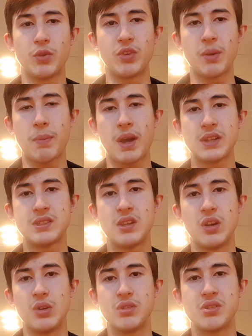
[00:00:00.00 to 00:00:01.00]
over the past
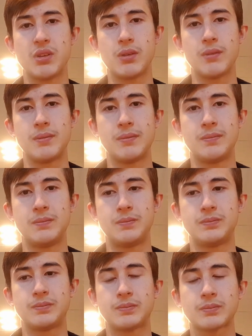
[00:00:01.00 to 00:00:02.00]
years.
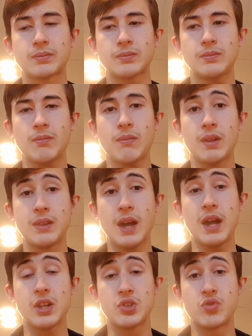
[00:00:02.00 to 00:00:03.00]
And
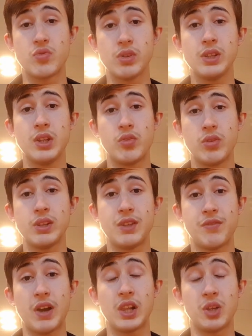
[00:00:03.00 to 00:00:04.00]
that is really, really
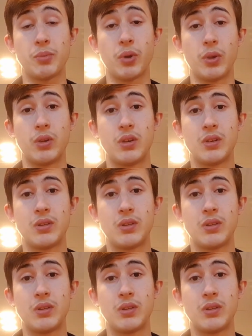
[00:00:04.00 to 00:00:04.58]
valuable,